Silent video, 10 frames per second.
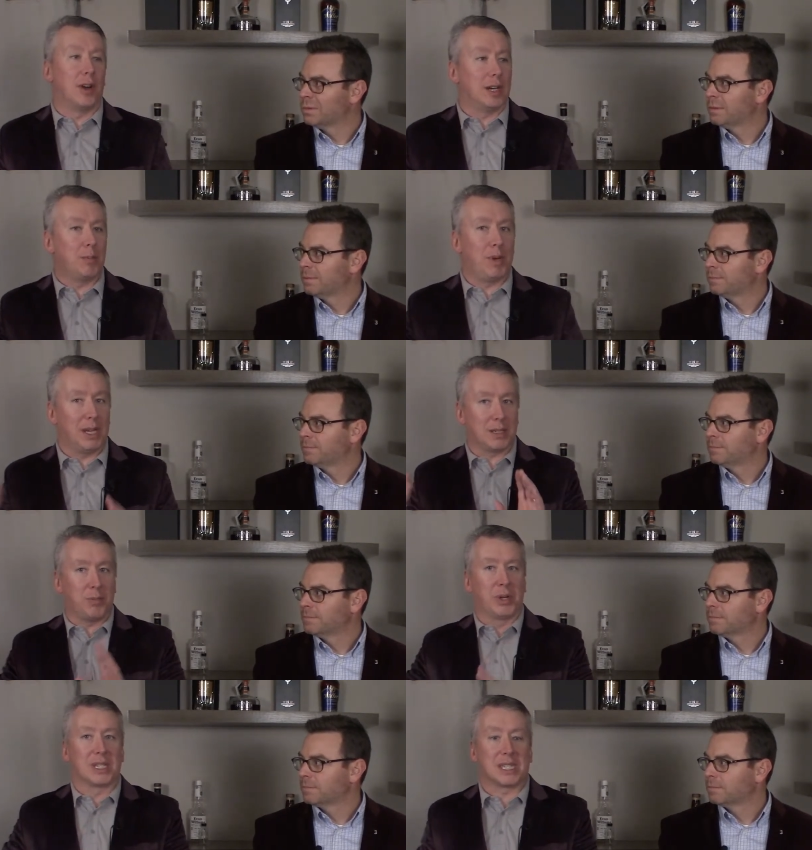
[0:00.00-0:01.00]
Speaker 1: already picked
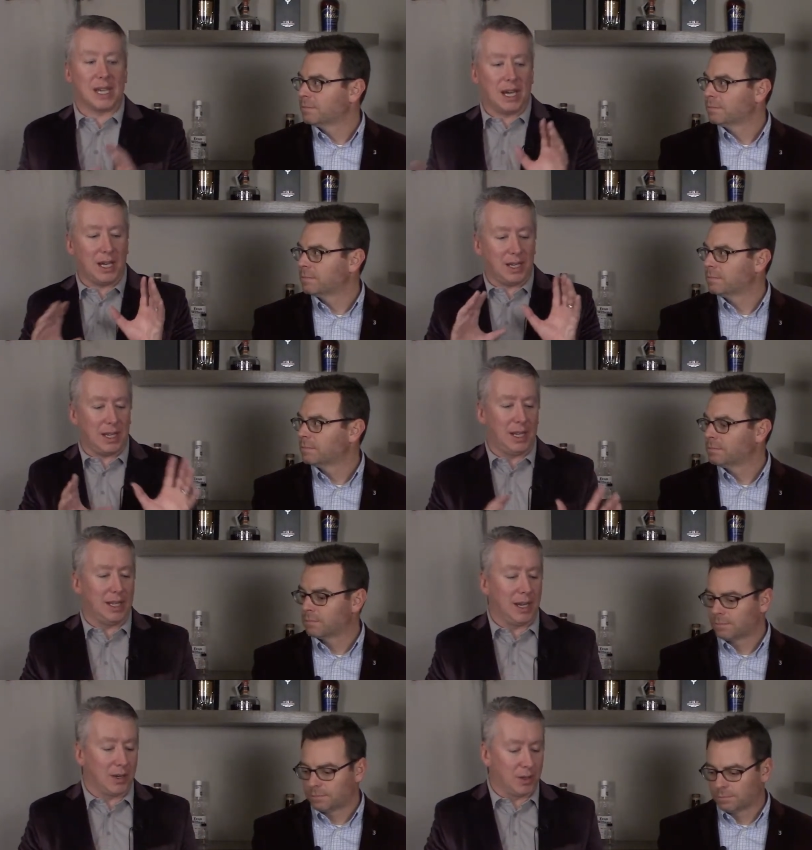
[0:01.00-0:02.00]
put aside
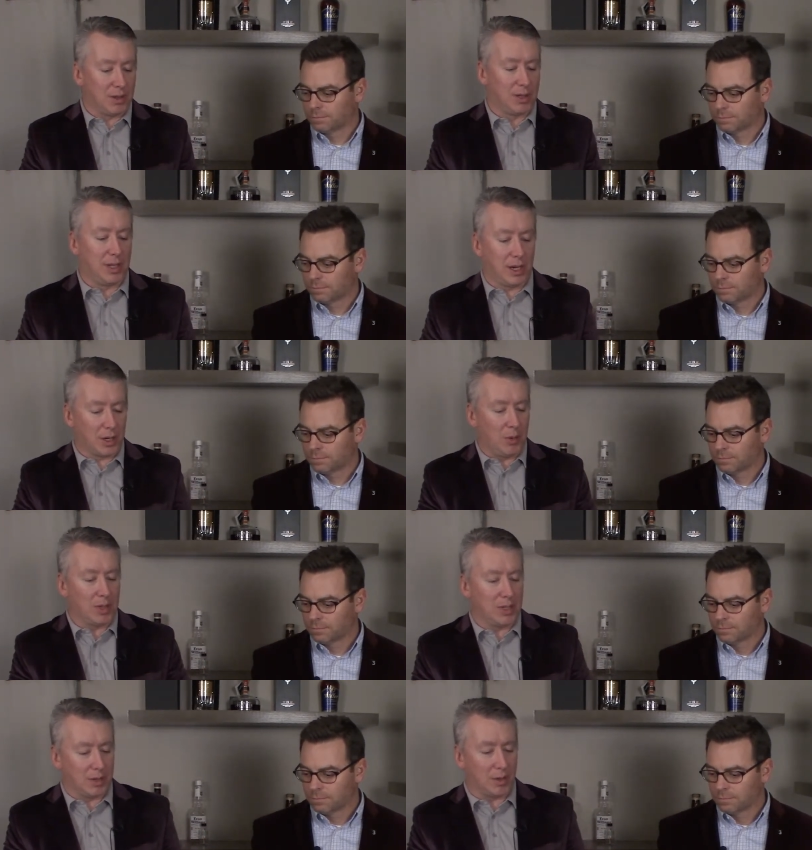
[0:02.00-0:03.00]
and they're they're
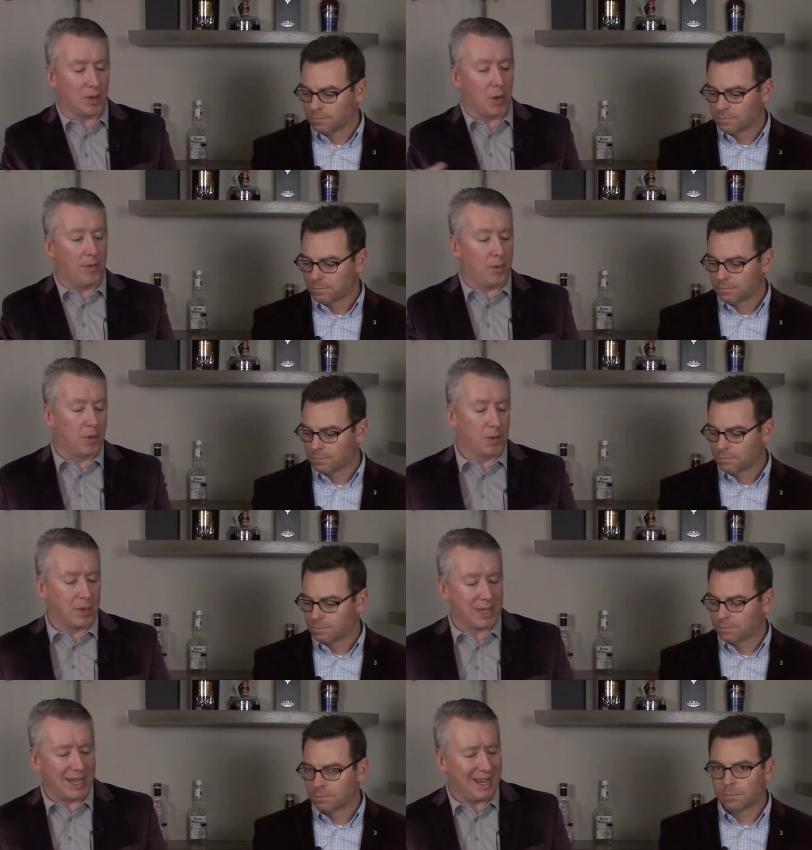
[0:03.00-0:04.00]
going to go forward
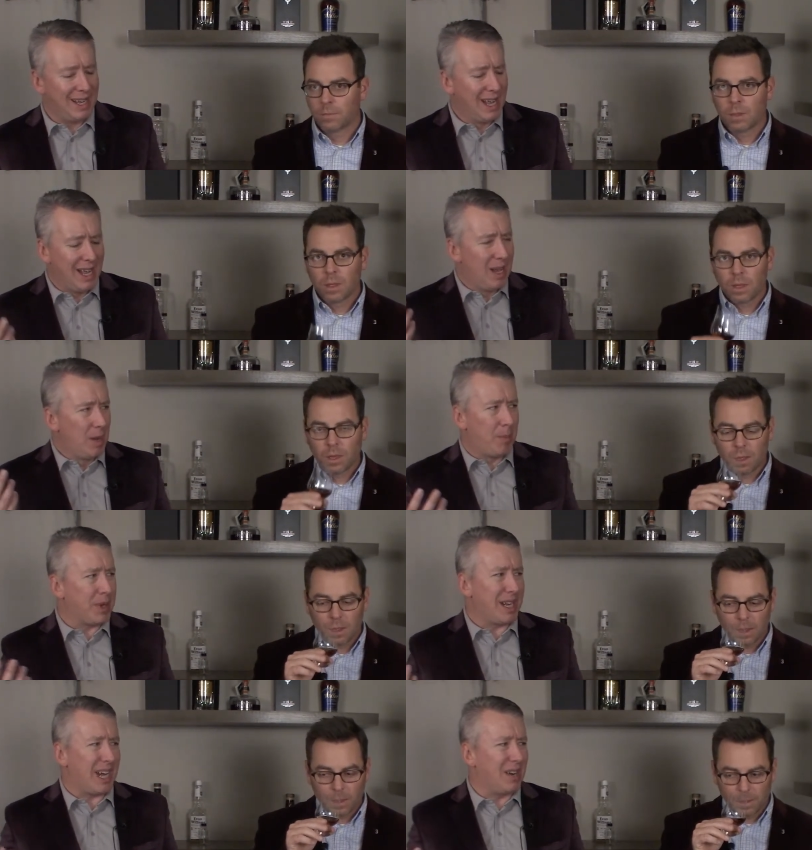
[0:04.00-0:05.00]
with that
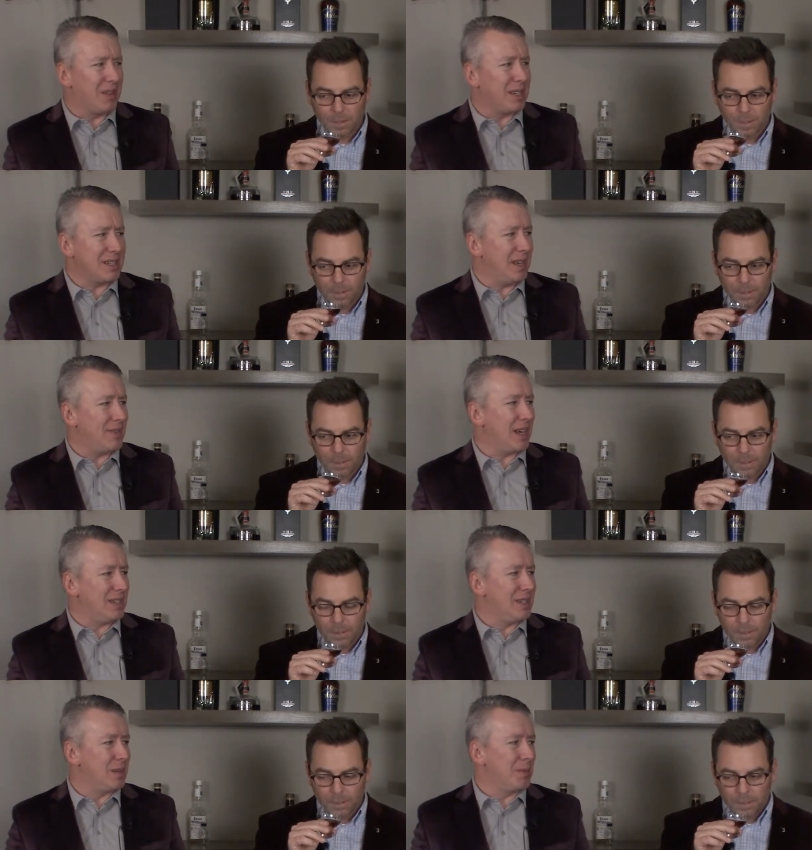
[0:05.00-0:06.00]
but i don't think they've
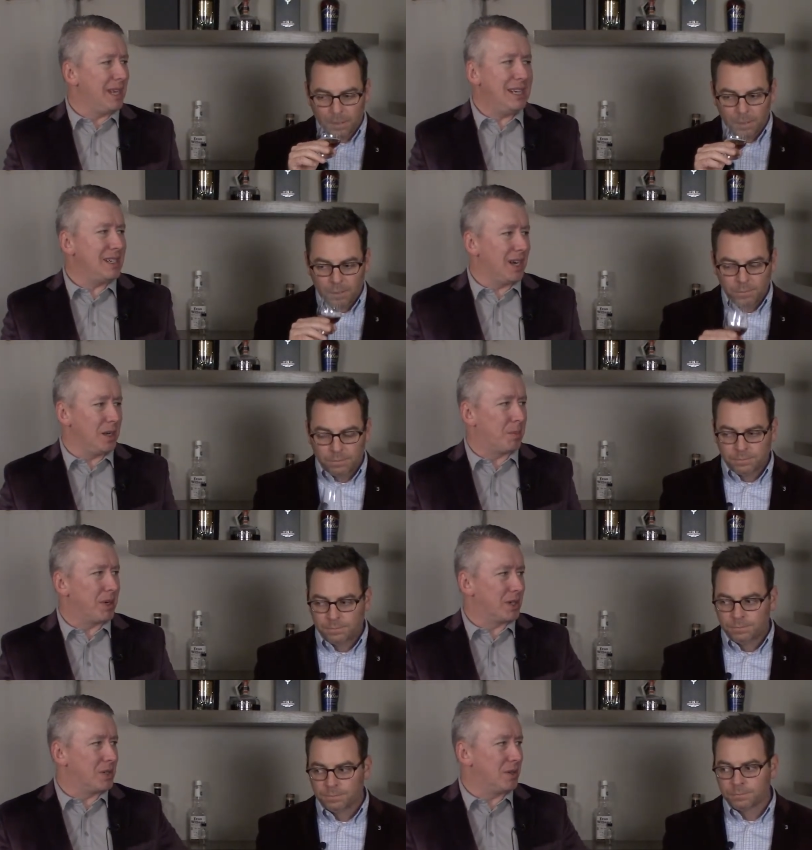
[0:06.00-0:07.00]
gotten into any kind of
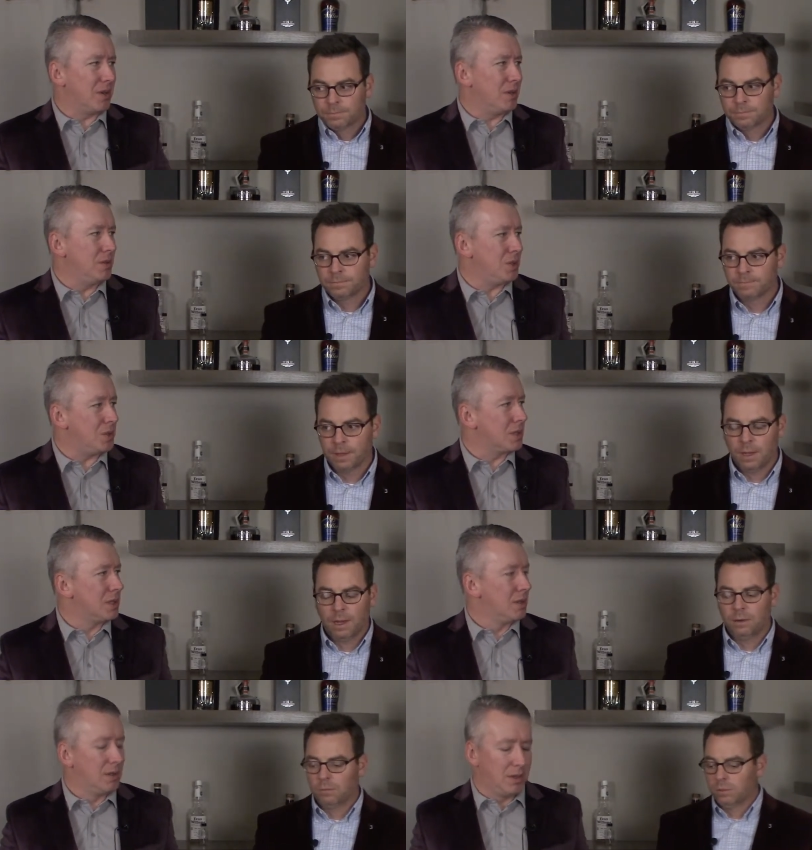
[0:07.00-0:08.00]
production of their own juice
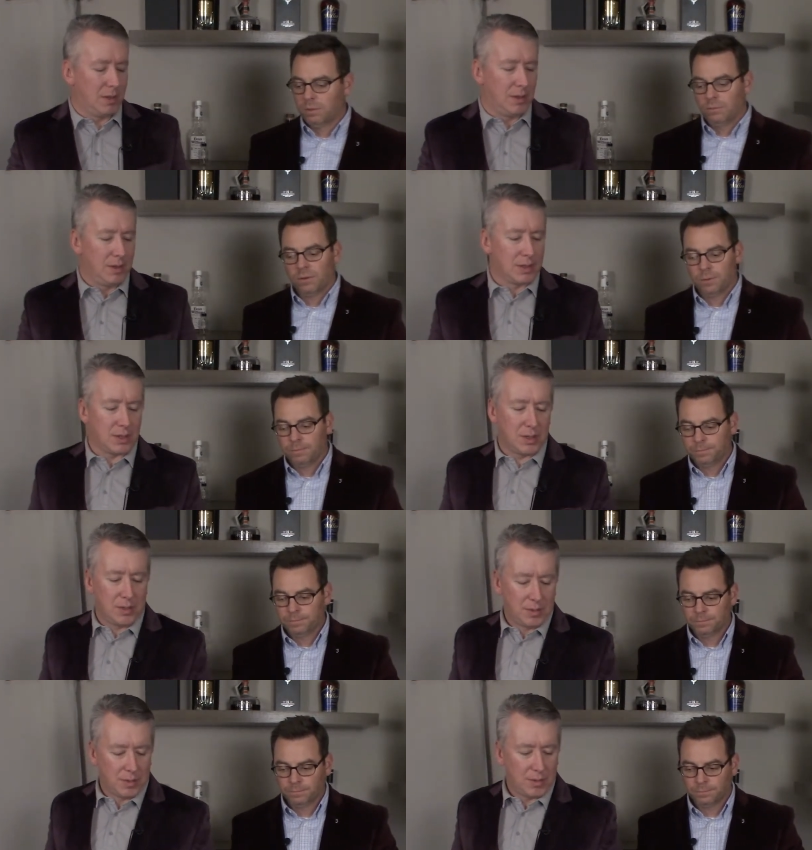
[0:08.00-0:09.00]
i don't believe so it's a
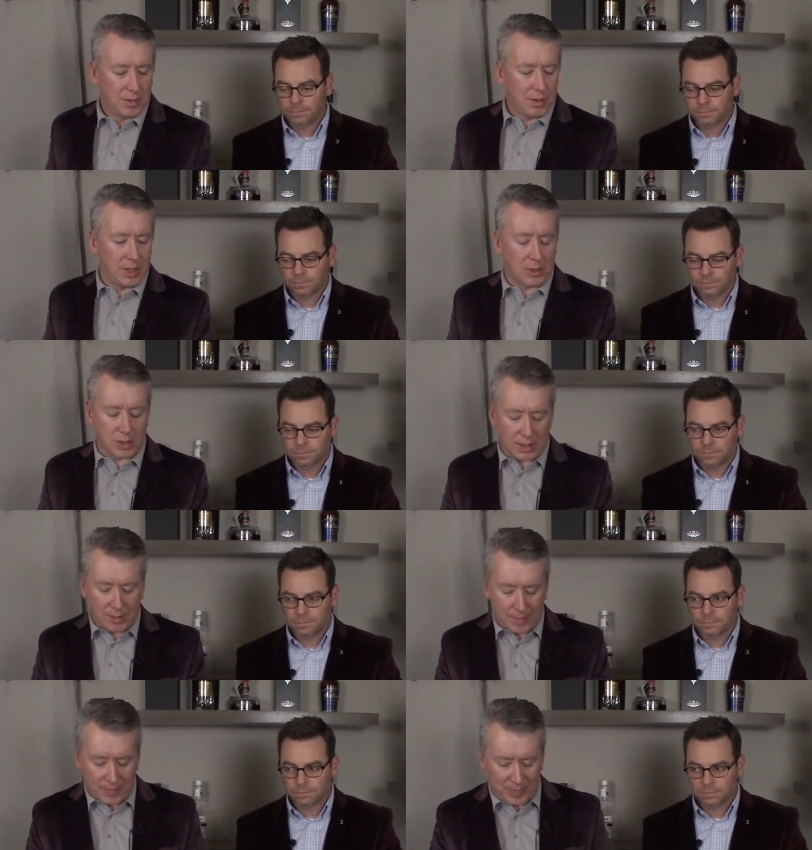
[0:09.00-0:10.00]
little little interesting